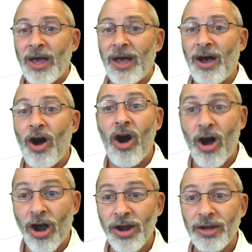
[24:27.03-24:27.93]

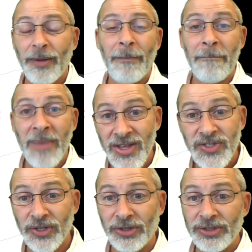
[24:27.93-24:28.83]
heart
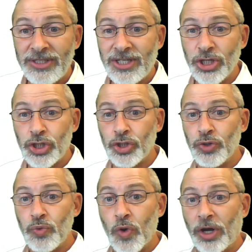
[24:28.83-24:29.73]
muscle
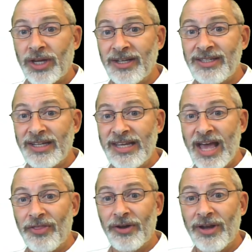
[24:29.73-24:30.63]
tissue working
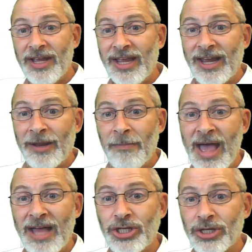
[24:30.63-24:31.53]
together. And
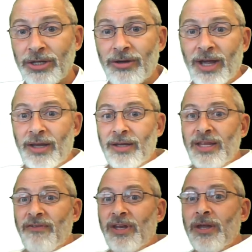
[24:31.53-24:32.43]
imagine, here I could
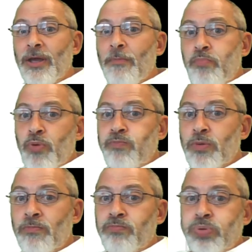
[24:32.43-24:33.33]
give it boom,
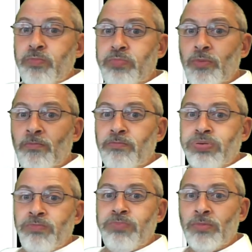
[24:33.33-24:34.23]
boom, boom, boom,
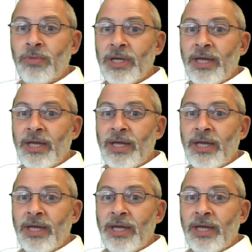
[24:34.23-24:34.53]
boom, boom.